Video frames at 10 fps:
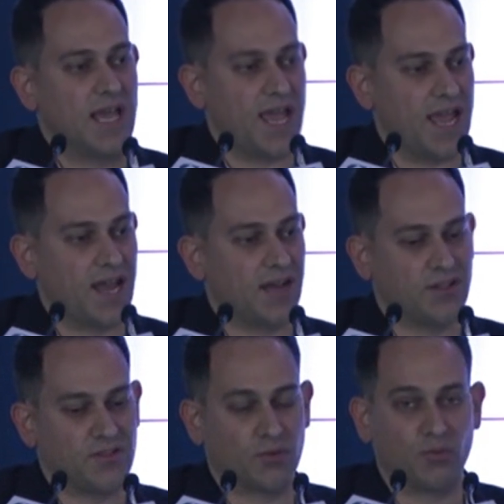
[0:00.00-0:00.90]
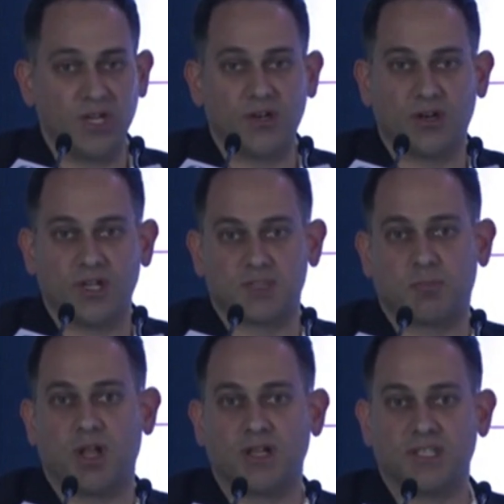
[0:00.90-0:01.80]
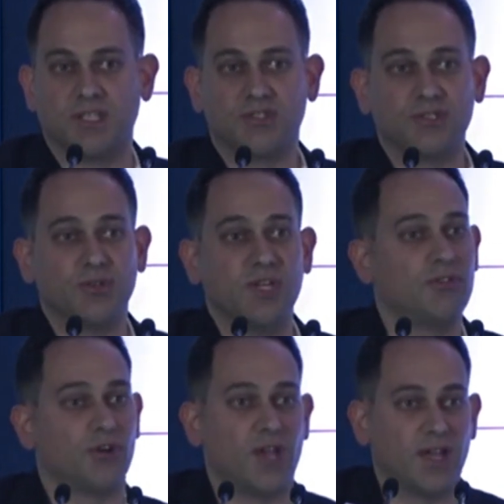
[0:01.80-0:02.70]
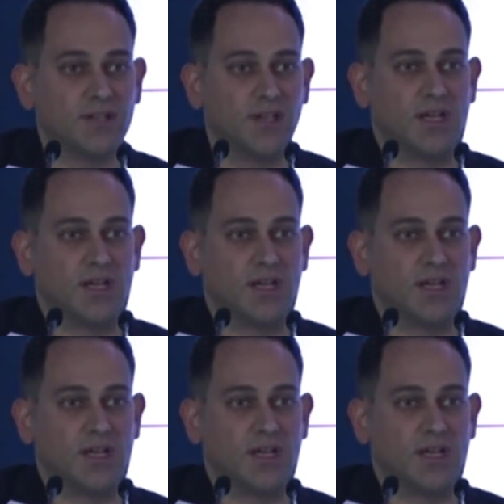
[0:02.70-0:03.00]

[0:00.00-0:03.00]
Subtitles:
and the reader is plugged into Ethernet,